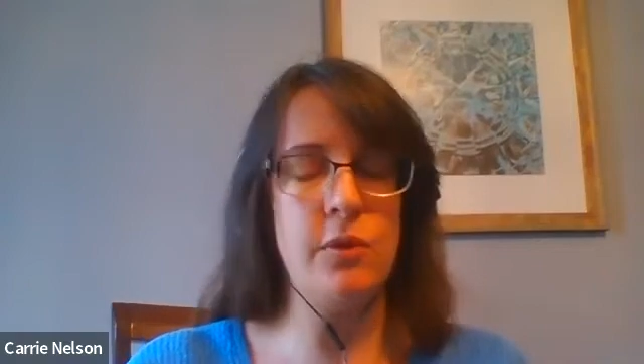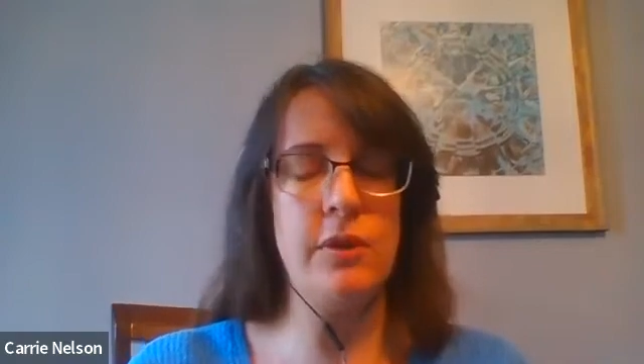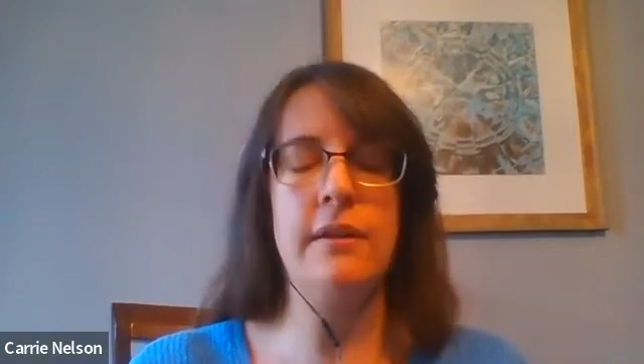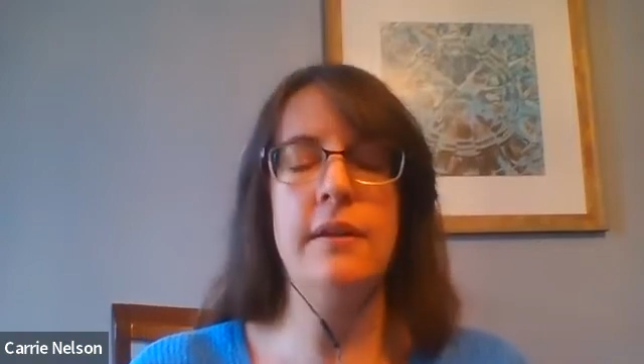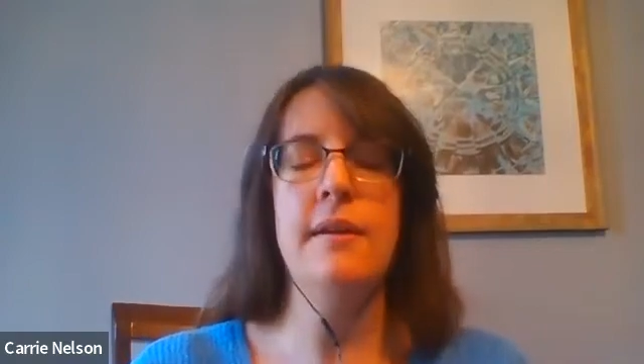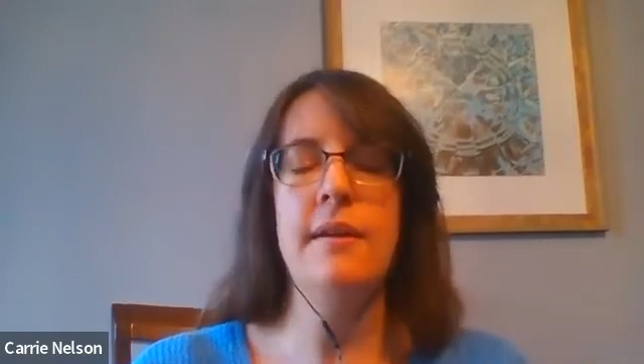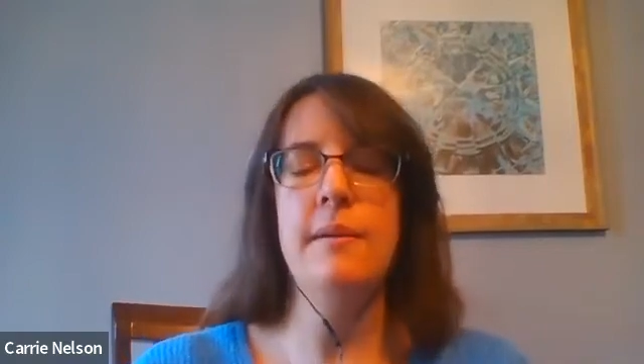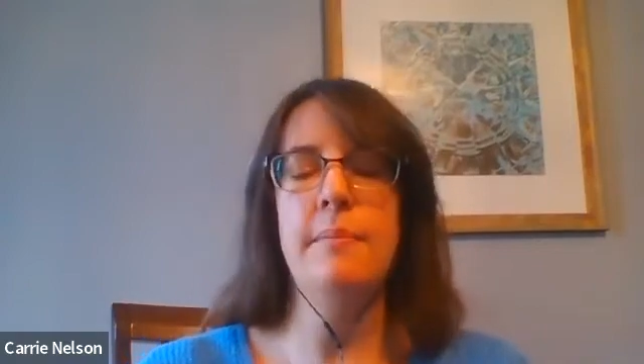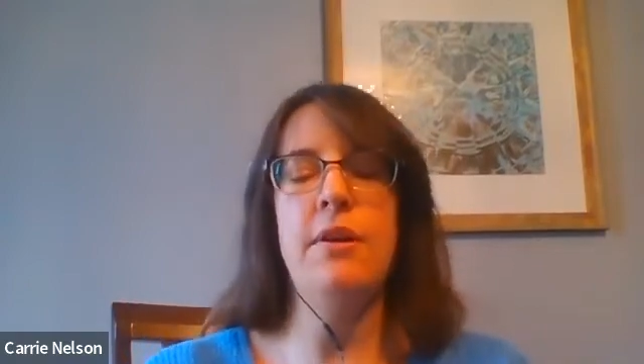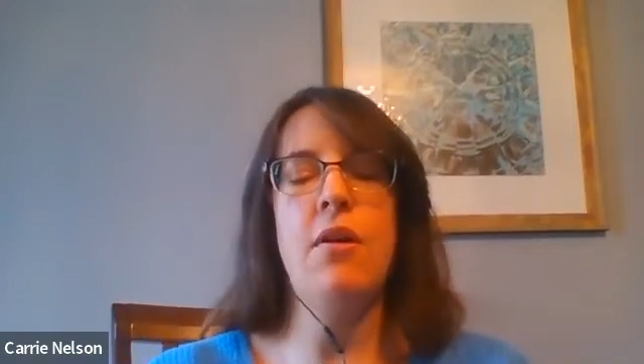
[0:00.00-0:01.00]
for,
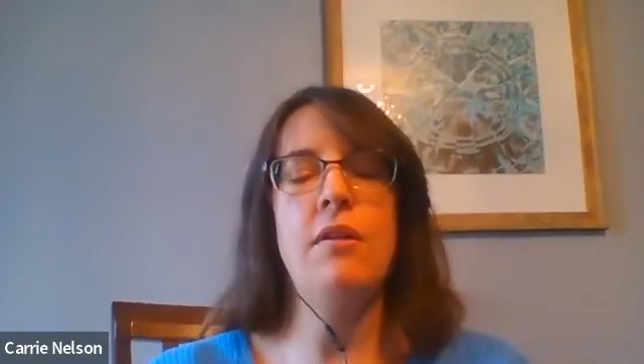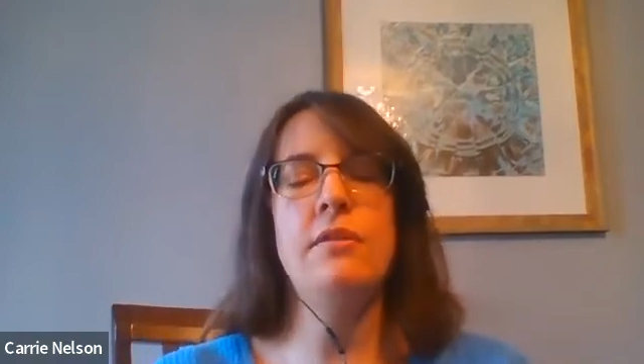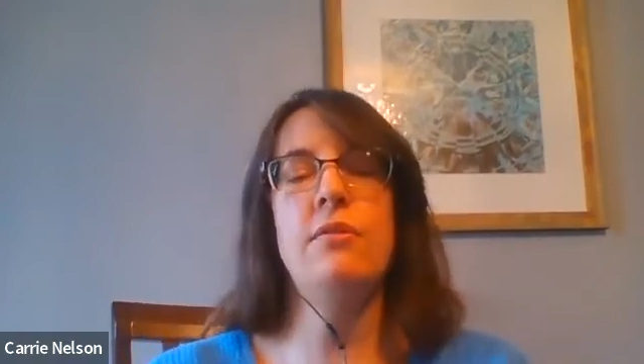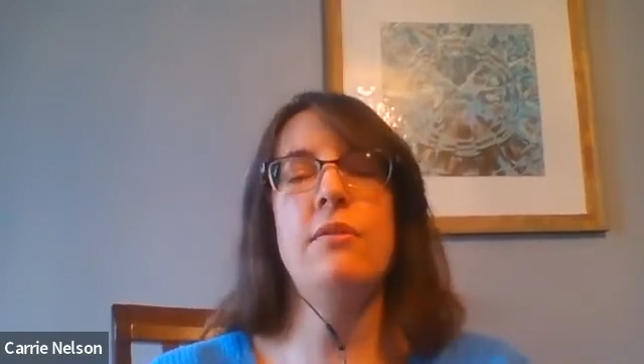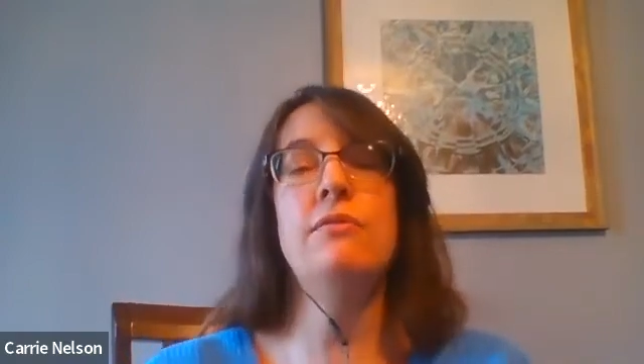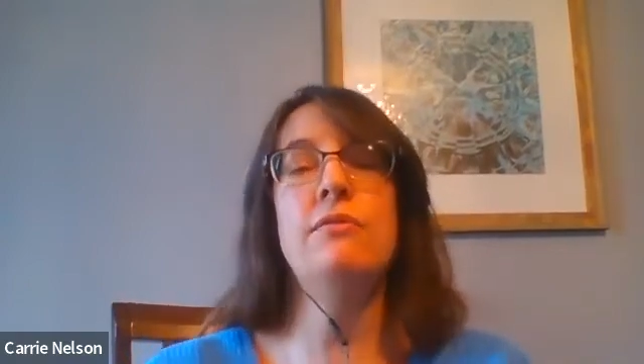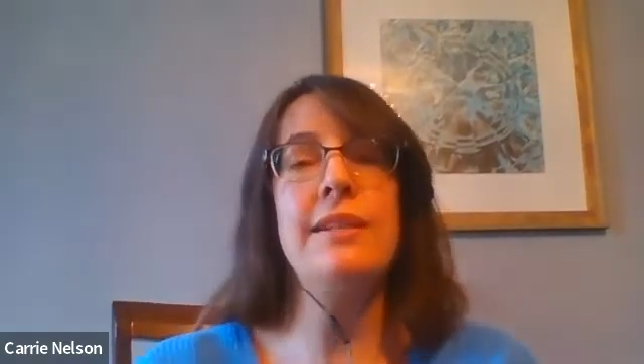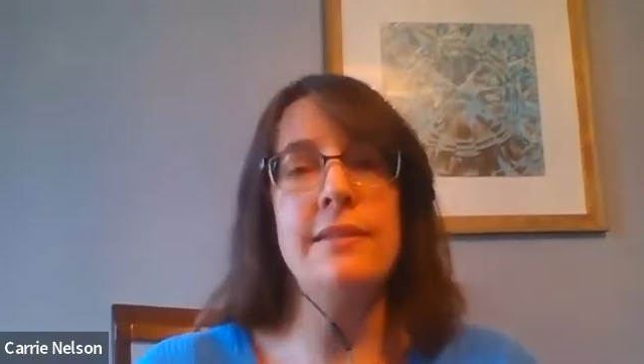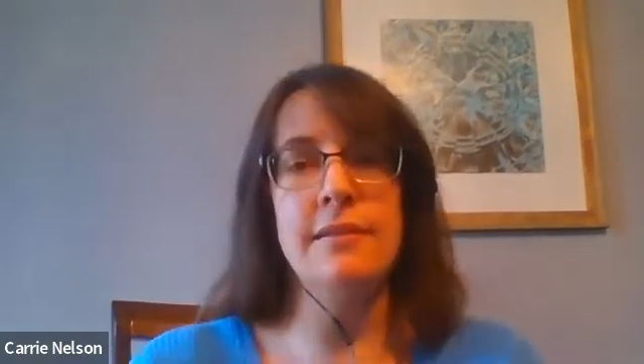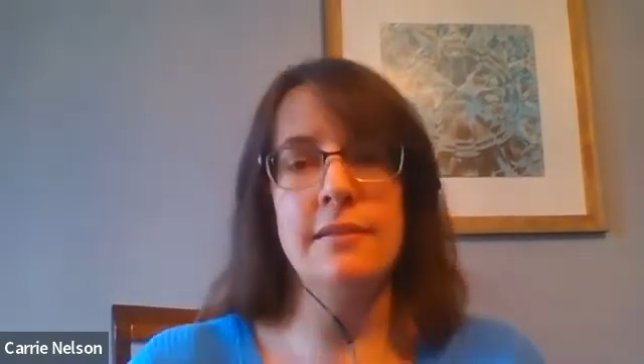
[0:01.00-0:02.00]
but also the
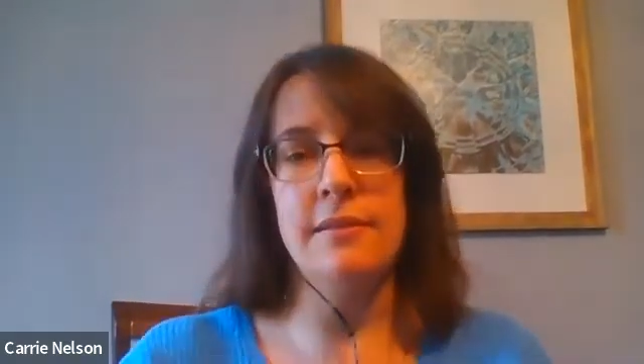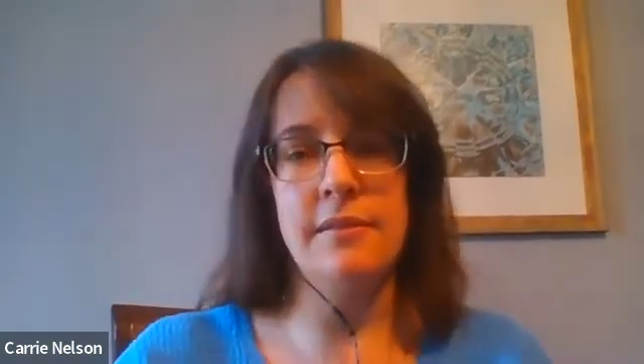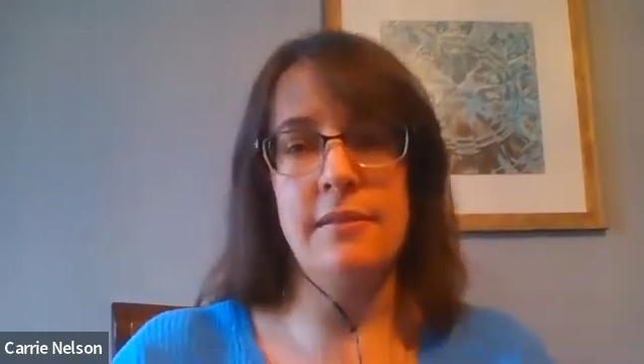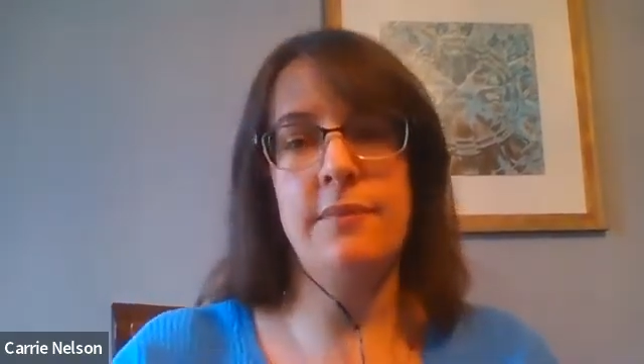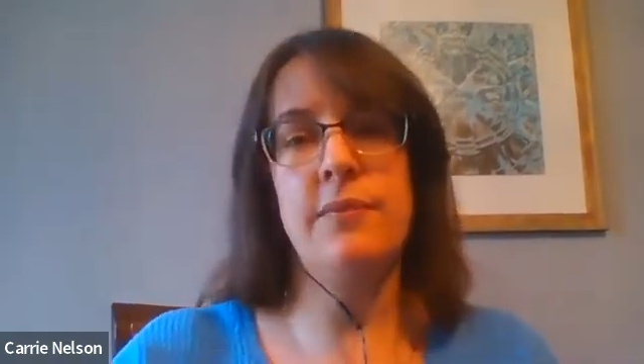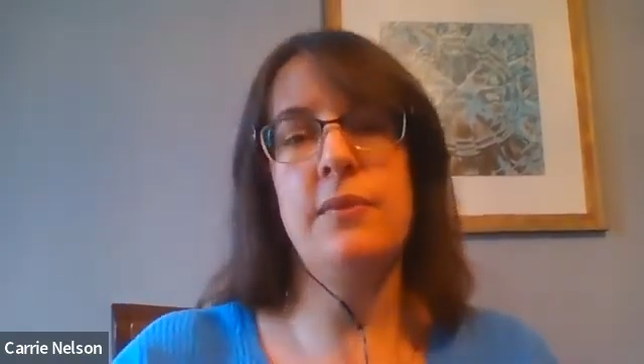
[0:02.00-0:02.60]
reasons.